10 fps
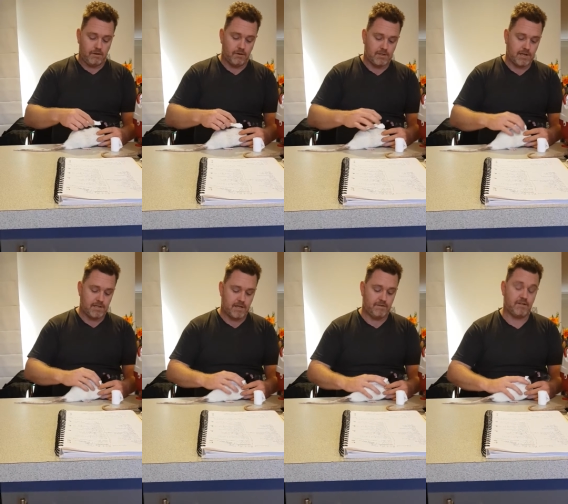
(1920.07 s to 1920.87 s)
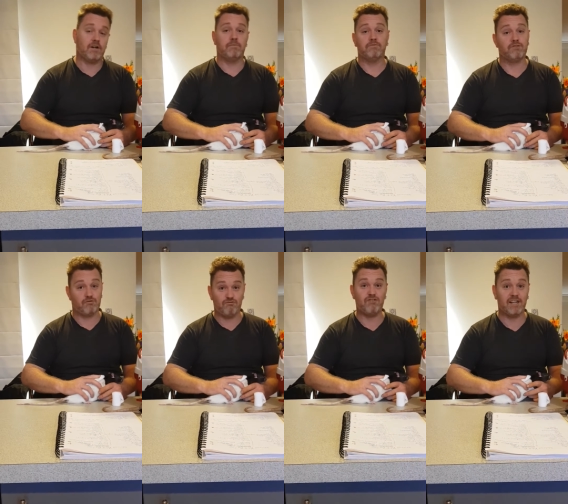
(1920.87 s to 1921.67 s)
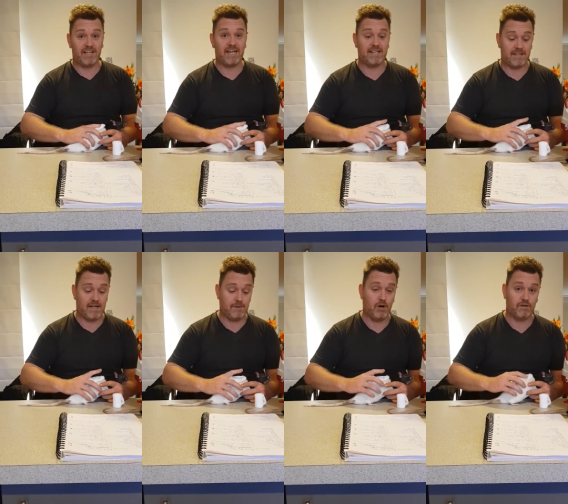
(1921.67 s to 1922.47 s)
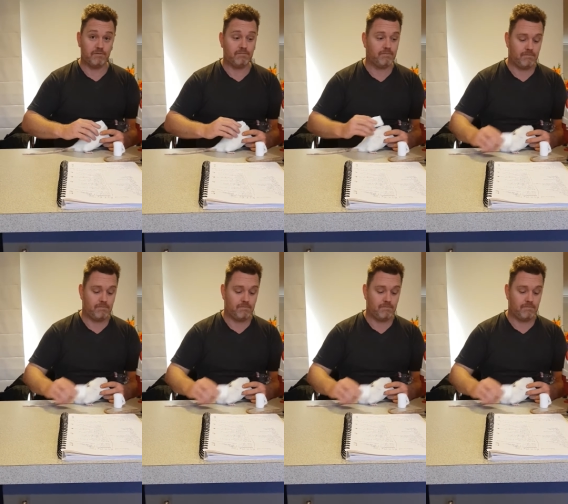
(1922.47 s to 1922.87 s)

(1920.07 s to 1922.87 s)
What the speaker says: gauze goes over the top and it's really hard to keep hold of them.